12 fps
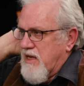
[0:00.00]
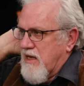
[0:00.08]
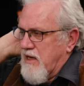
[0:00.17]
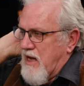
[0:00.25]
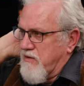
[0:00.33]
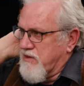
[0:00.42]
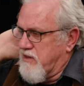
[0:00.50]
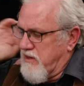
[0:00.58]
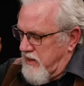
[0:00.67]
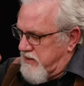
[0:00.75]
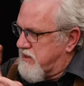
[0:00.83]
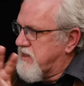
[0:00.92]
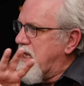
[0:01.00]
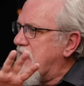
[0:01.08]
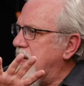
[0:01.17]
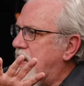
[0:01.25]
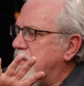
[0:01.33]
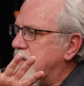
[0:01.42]
taken out. It's
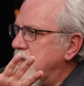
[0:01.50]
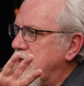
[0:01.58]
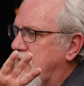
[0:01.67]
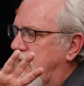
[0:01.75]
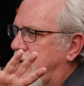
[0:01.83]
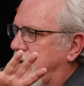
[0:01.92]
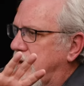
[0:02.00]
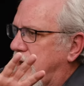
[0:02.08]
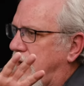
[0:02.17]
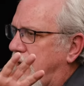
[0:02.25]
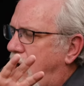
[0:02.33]
taken out. Uh, uh,